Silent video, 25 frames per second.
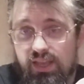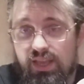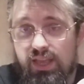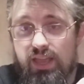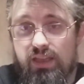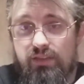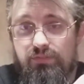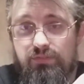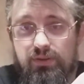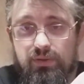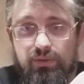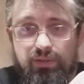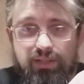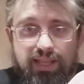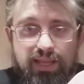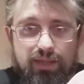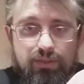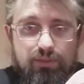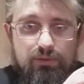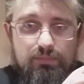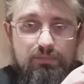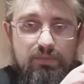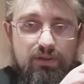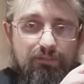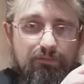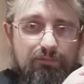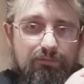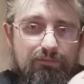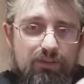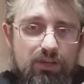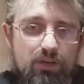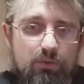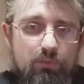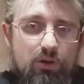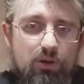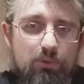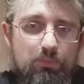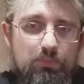if you allow them a
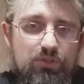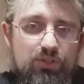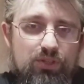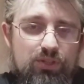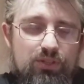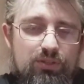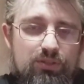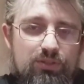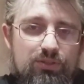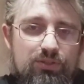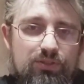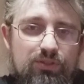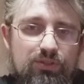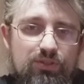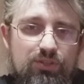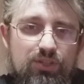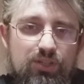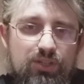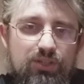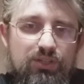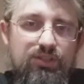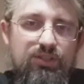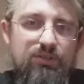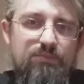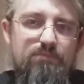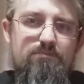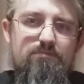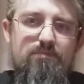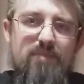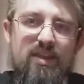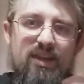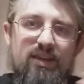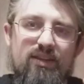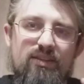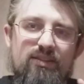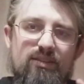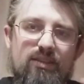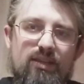few options just to
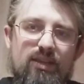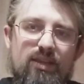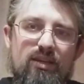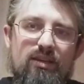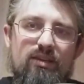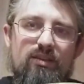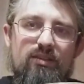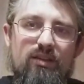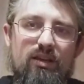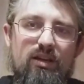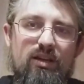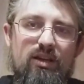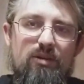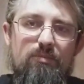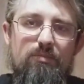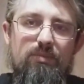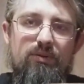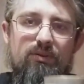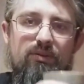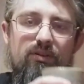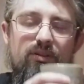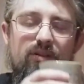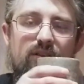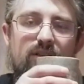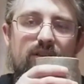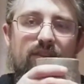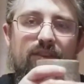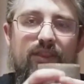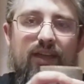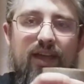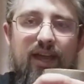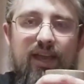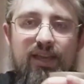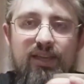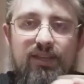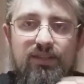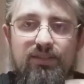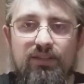mix things up,
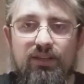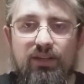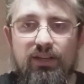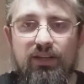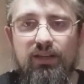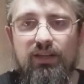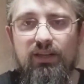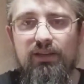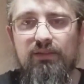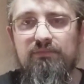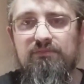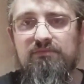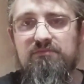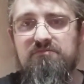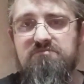that is going to